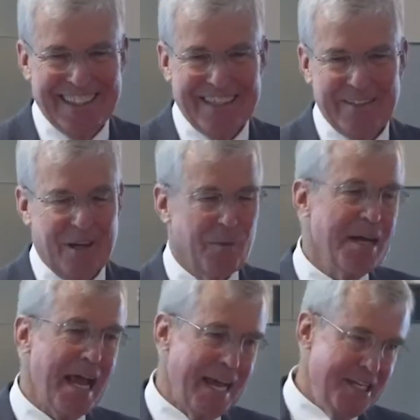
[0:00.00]
Well,
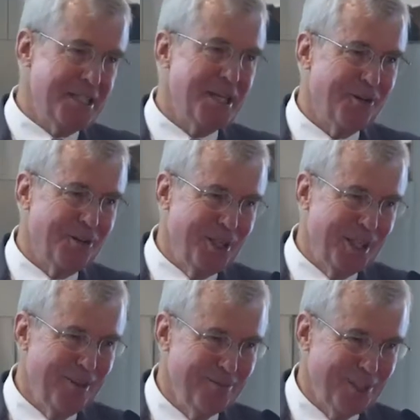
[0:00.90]
Renee did tell you to
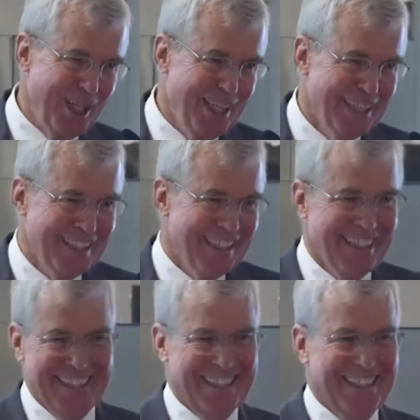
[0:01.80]
come, John.
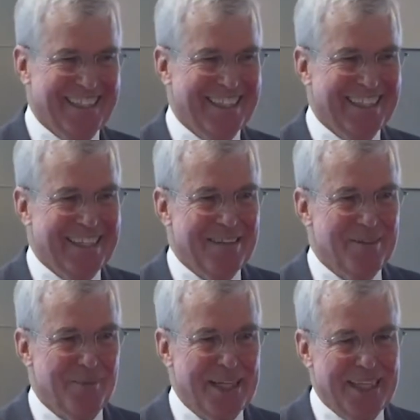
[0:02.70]

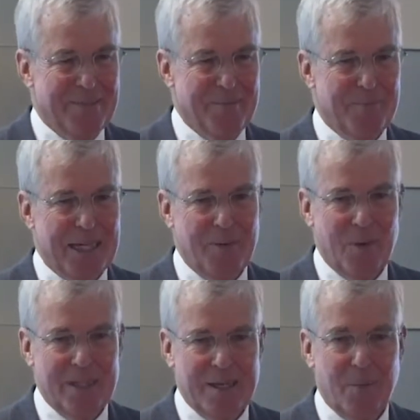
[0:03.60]
But
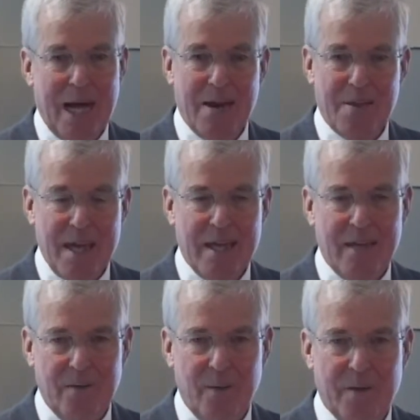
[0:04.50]
why are they
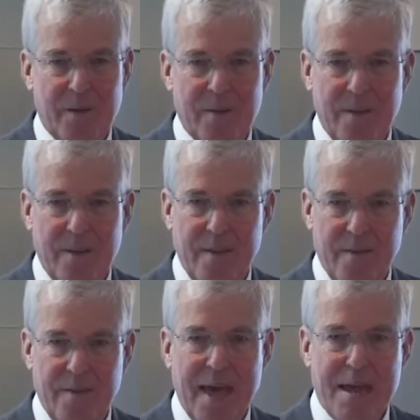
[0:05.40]
here? Well,
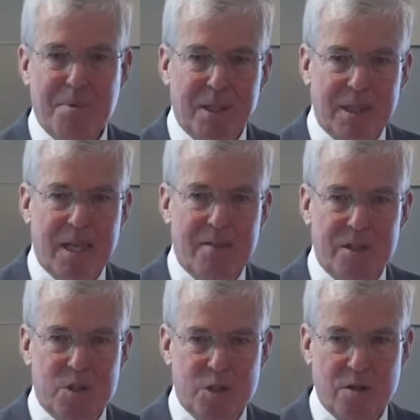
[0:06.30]
they believe in
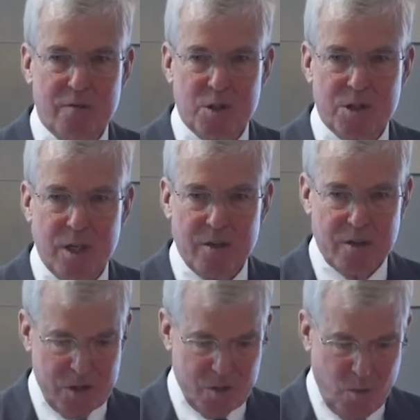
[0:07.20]
service to
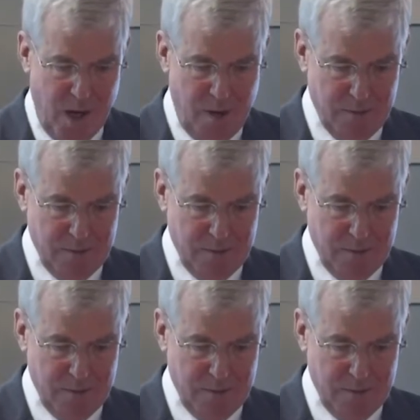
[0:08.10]
others as well.